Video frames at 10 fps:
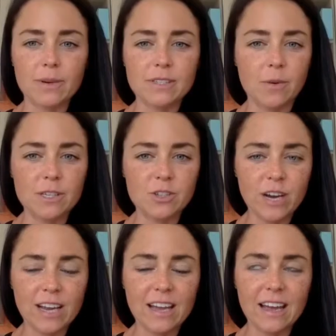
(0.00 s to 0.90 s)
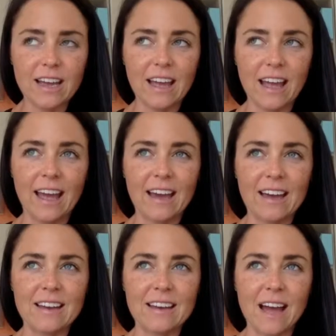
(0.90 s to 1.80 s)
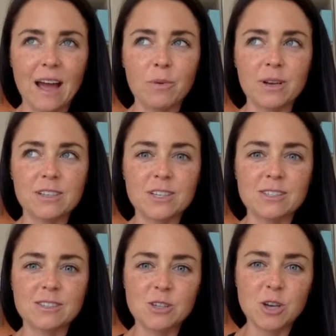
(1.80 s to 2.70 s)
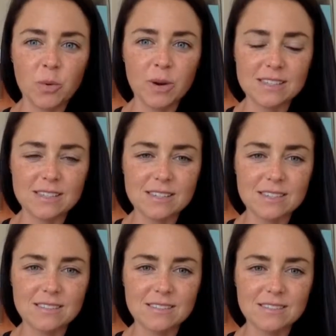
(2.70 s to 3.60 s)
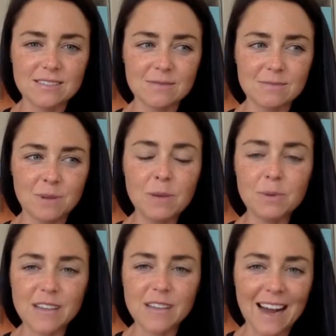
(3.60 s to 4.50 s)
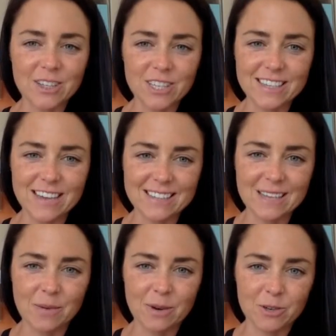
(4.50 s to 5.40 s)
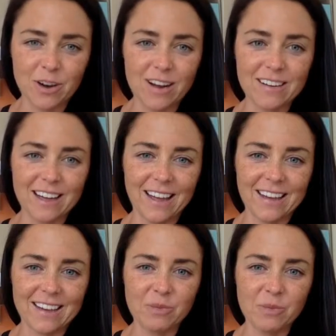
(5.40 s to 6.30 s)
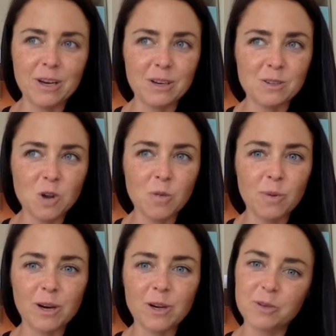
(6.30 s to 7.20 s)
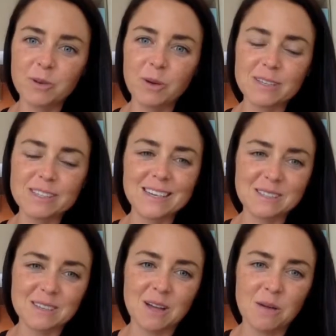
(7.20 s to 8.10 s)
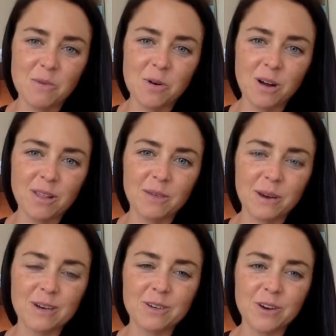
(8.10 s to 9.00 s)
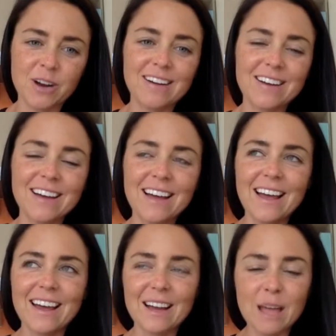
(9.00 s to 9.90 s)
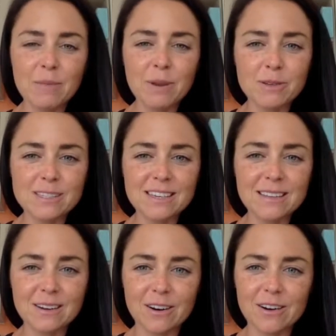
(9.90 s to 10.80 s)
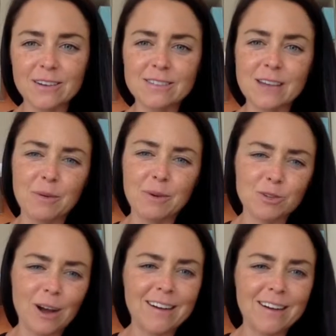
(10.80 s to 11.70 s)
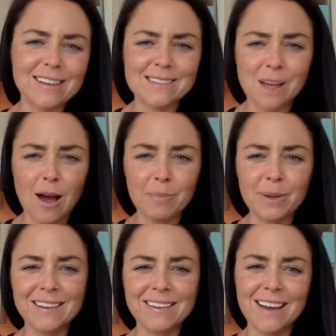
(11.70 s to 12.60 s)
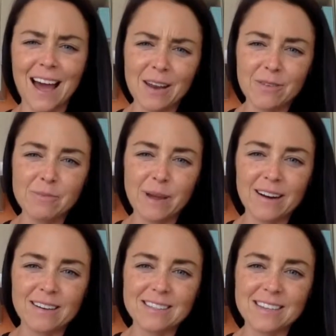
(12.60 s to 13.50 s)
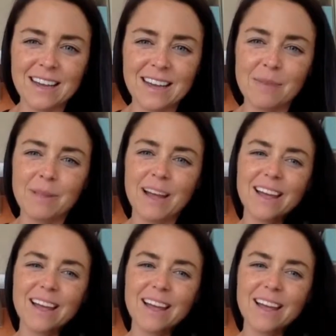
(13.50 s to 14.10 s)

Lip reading: always drinking. And I would just notice people's actions as they were drunk. And when you're sober, you notice things a lot more than when you're drunk. And I kept noticing the girls that were drunk and sloppy and kind of embarrassing. And I'm like,